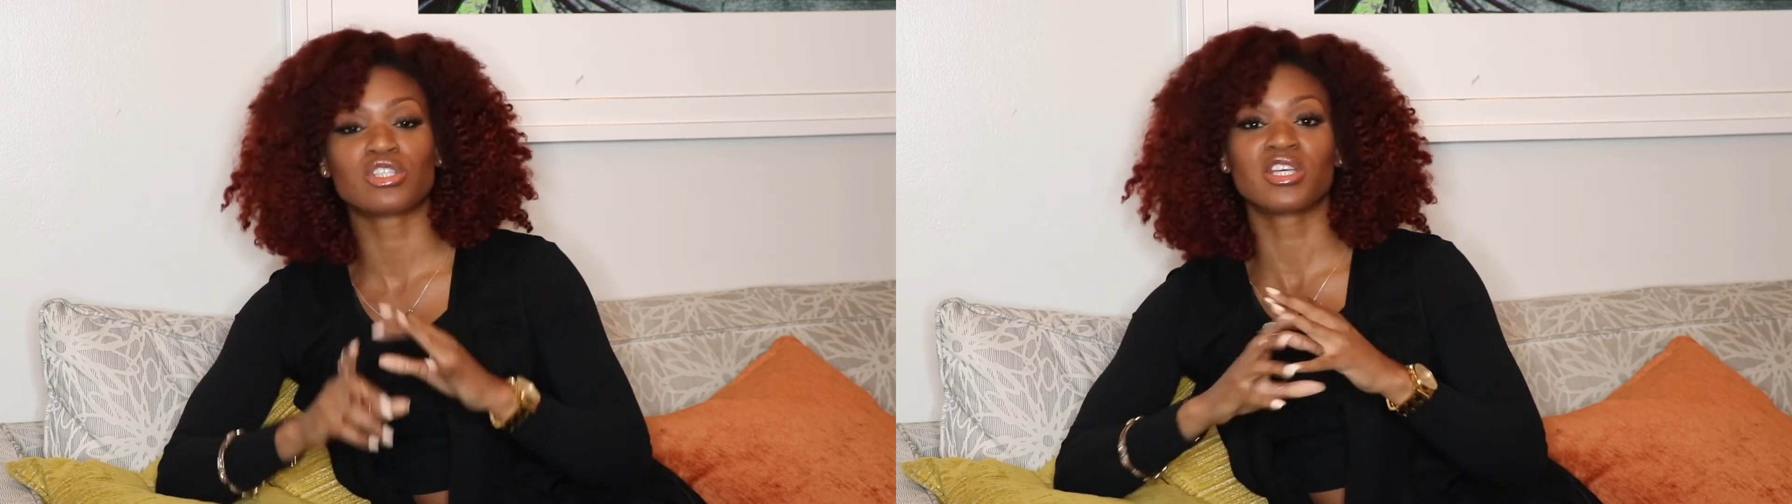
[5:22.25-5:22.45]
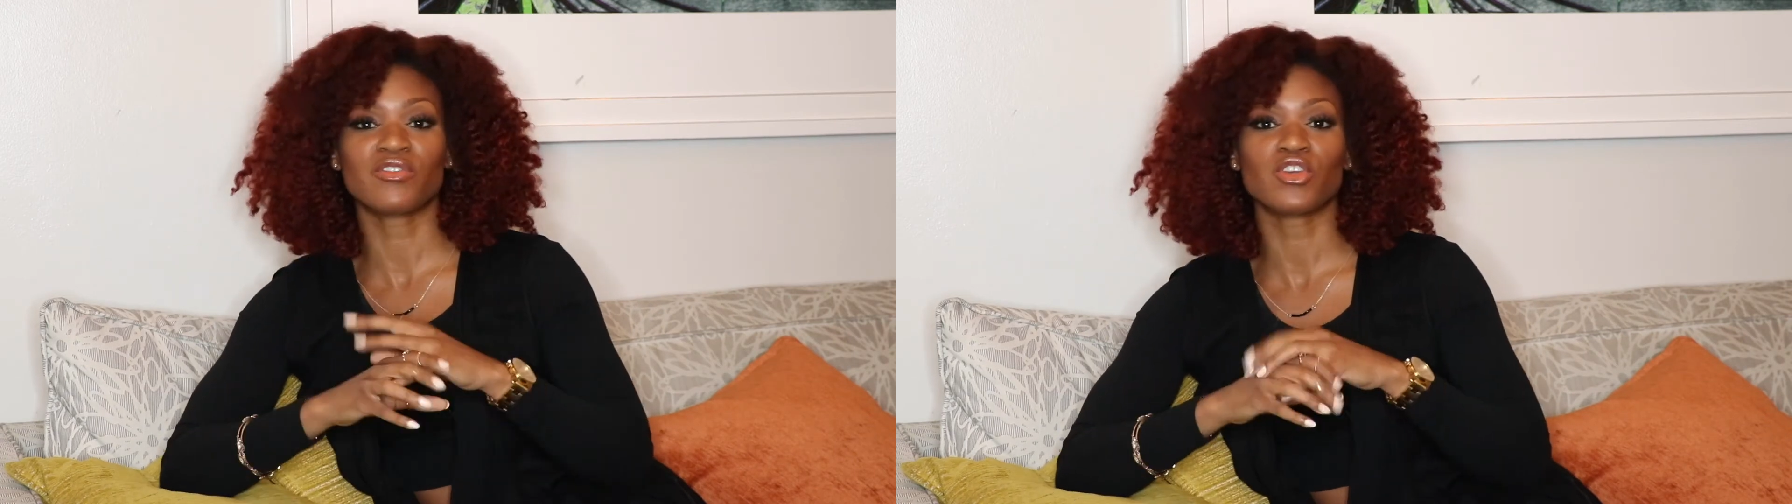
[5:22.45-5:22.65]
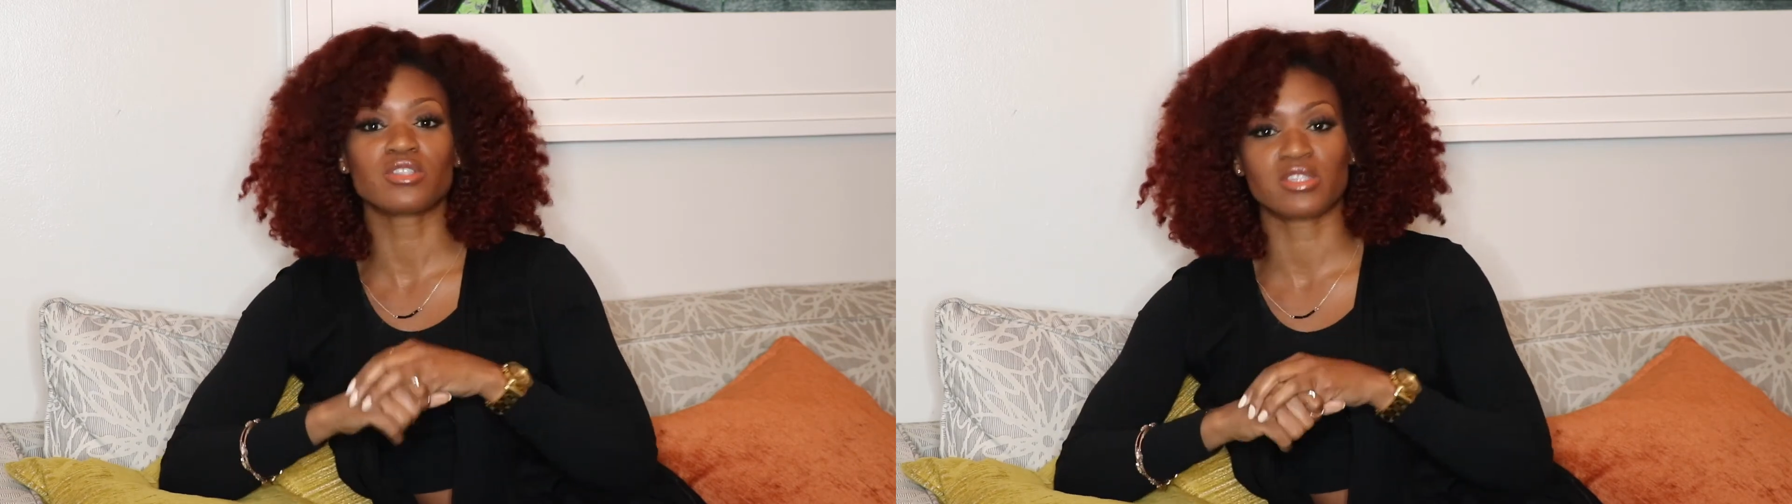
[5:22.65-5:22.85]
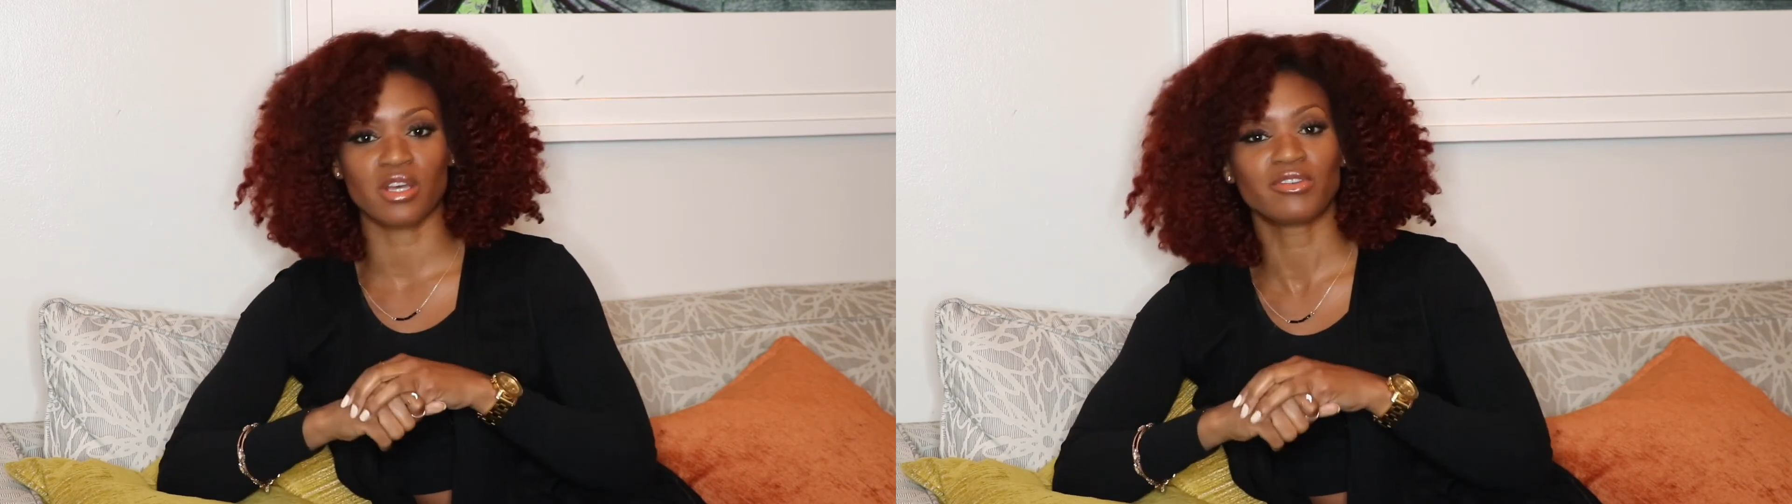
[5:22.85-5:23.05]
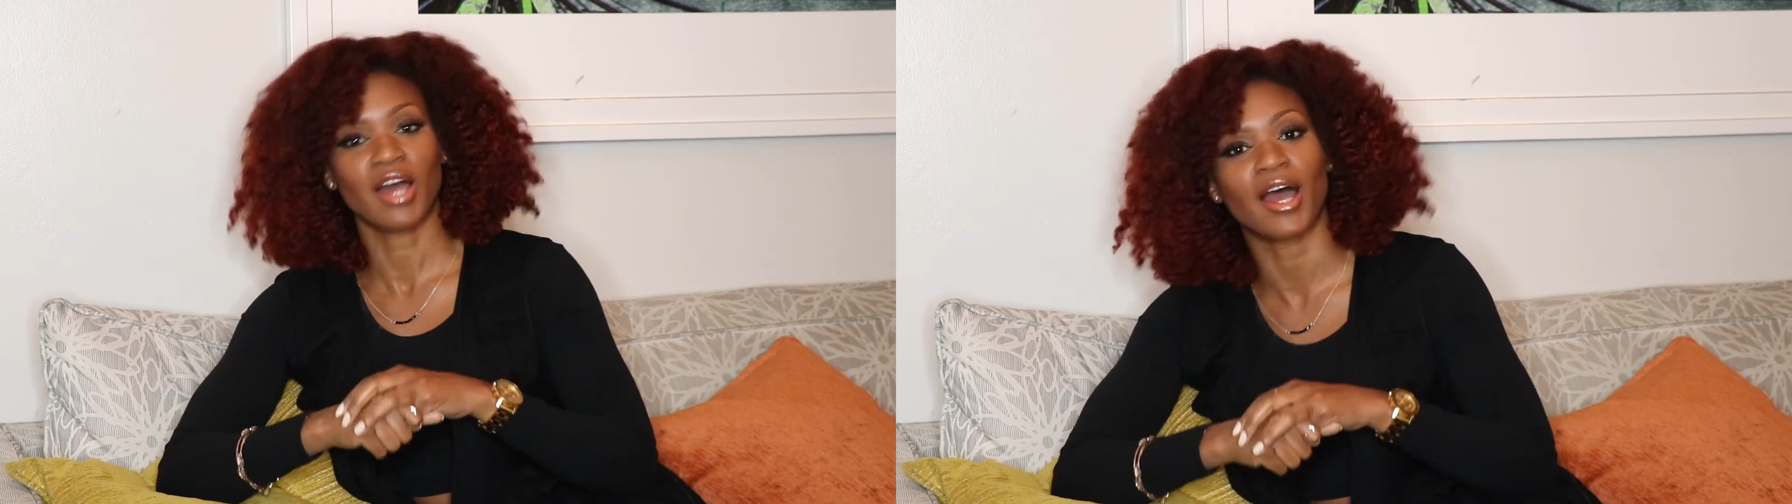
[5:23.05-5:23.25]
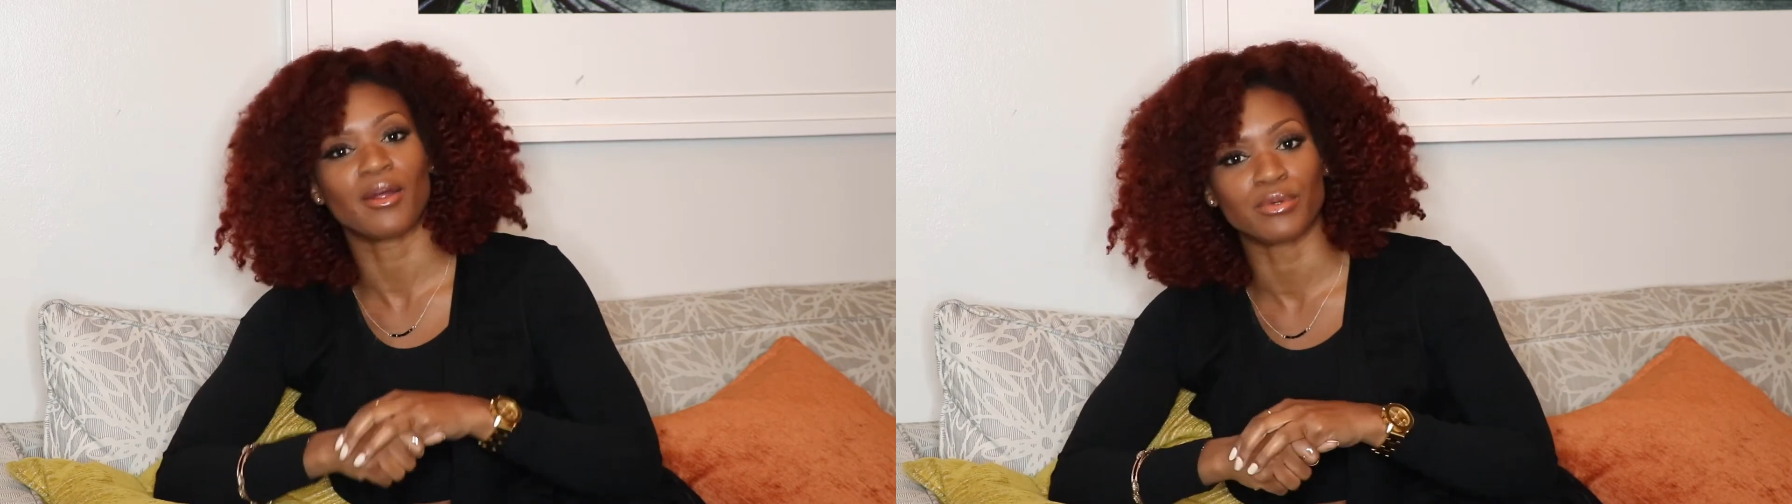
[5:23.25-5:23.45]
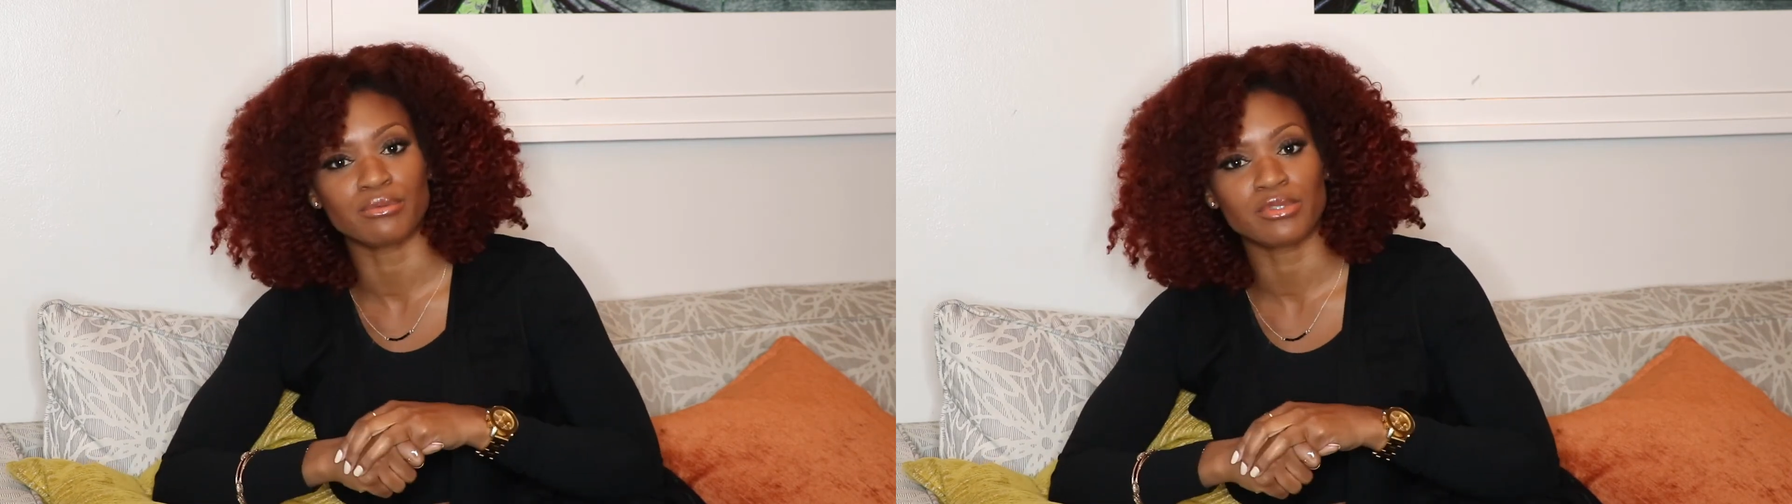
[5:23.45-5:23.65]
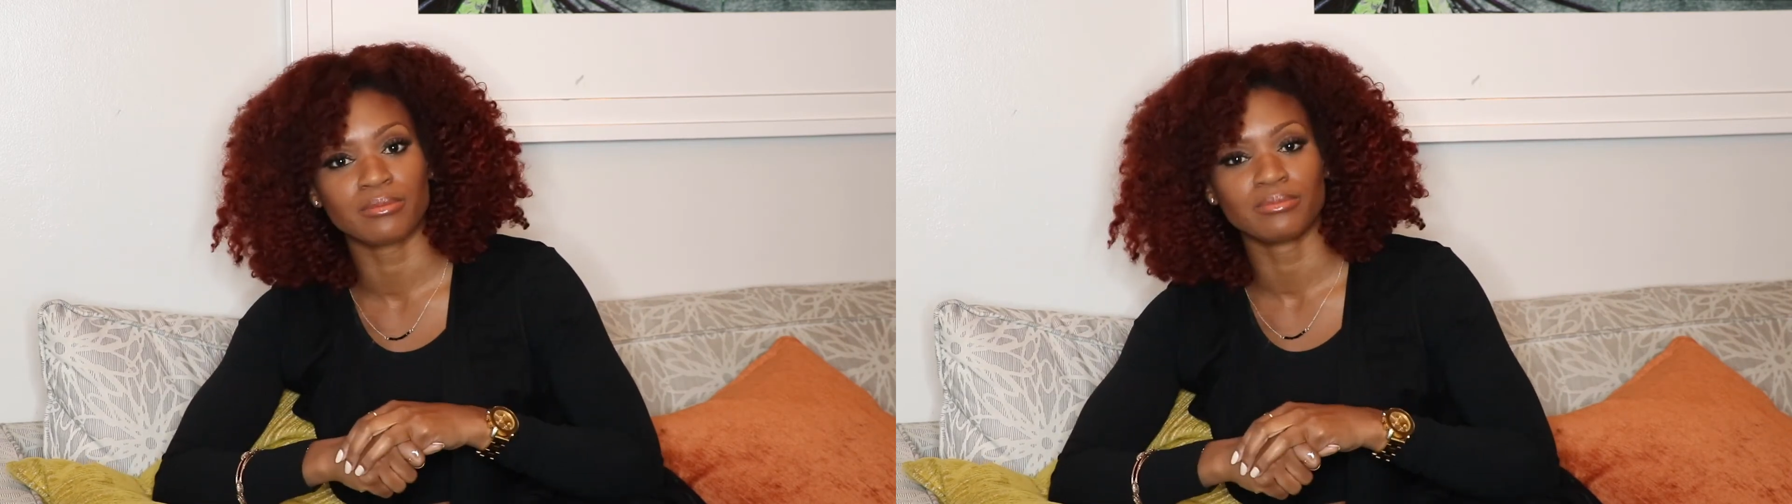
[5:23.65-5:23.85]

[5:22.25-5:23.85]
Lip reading: give yourself hot roots.